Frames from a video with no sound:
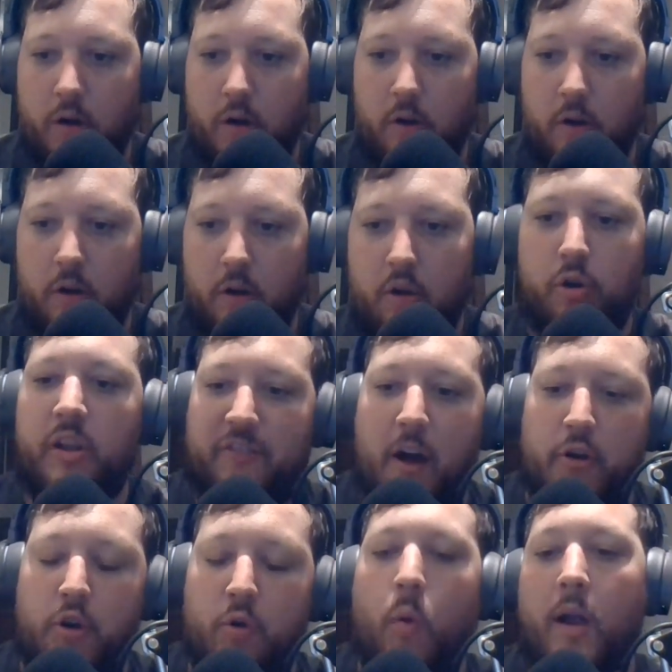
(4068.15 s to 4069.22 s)
You then
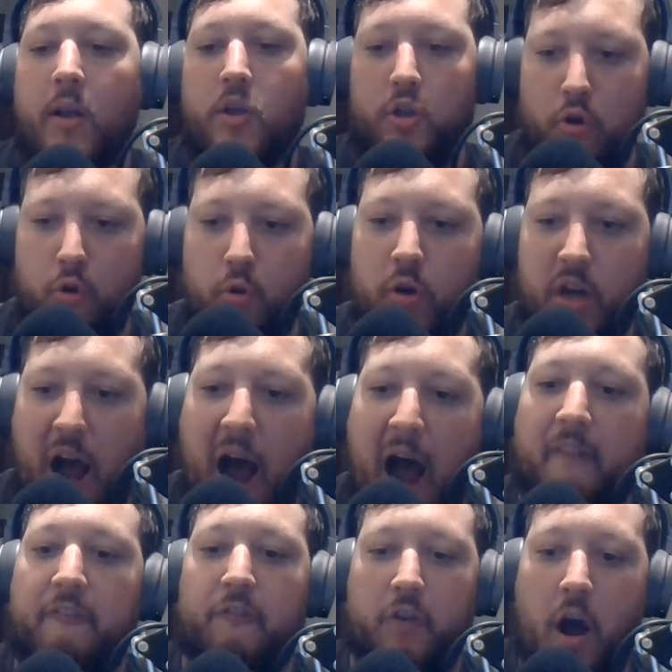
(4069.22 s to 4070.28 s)
value what you
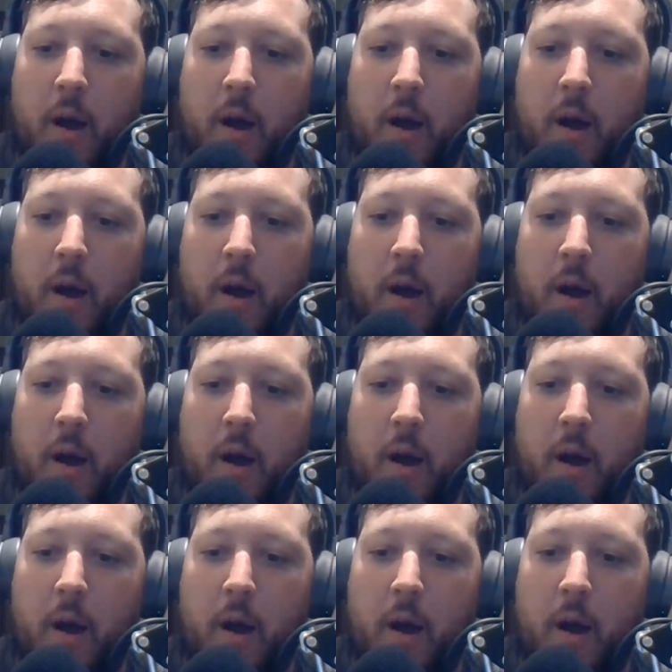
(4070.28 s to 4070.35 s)
got